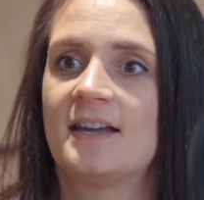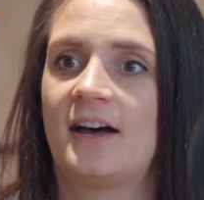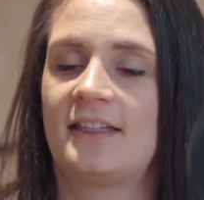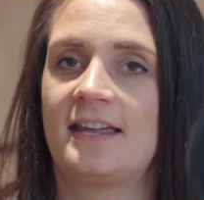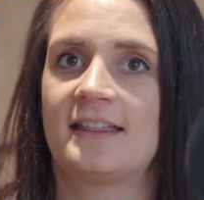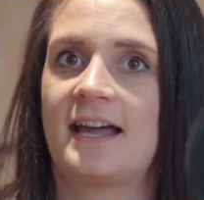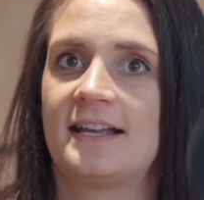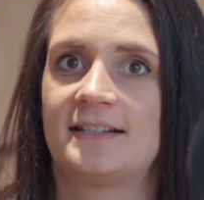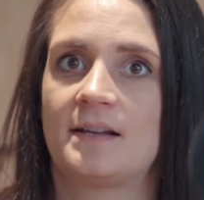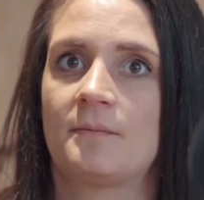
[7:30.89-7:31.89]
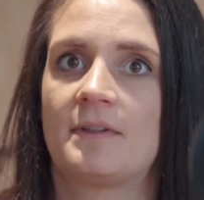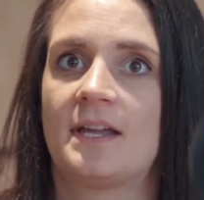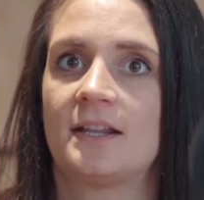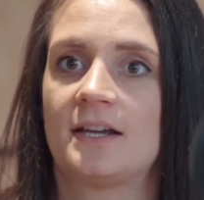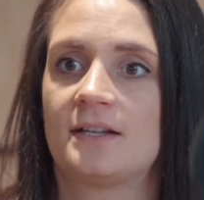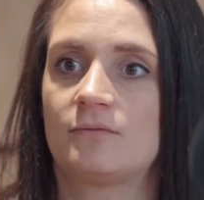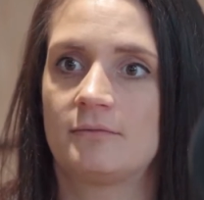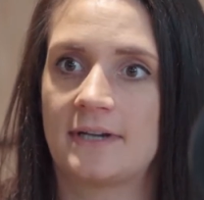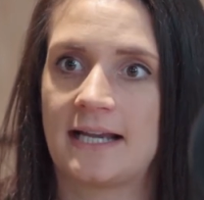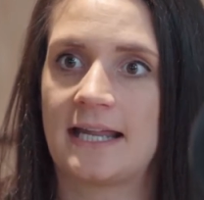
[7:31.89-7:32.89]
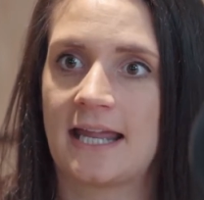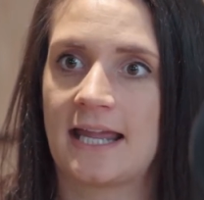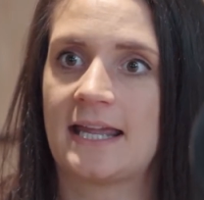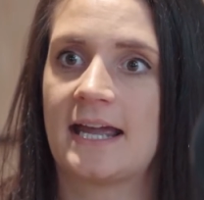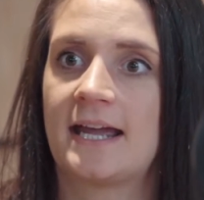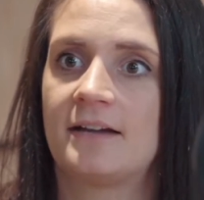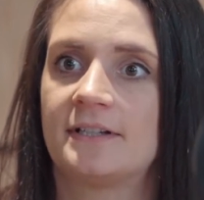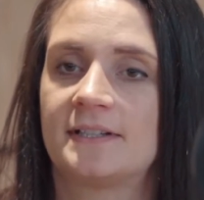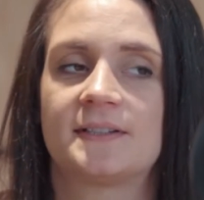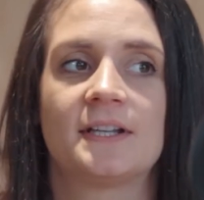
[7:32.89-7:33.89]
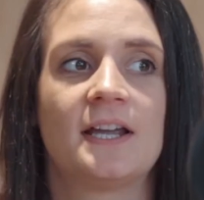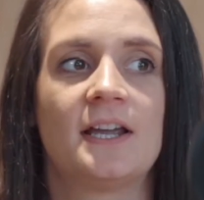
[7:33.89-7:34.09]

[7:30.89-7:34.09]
I think that is something that is really key here, is